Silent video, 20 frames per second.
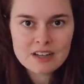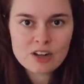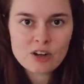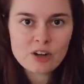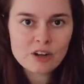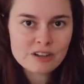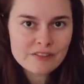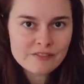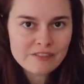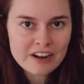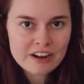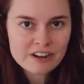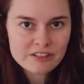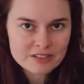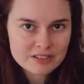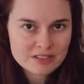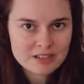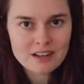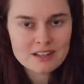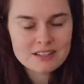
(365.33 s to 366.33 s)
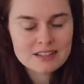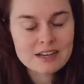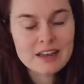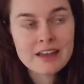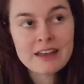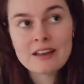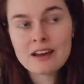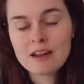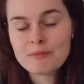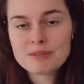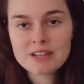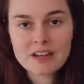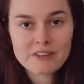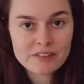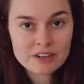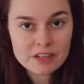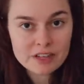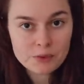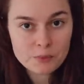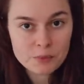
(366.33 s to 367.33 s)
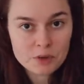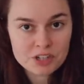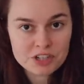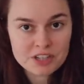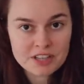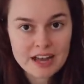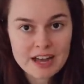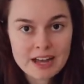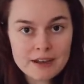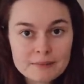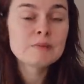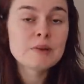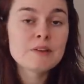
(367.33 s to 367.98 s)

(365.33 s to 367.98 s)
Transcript: and Colin Farrell stars in it, and I'm definitely going to watch that.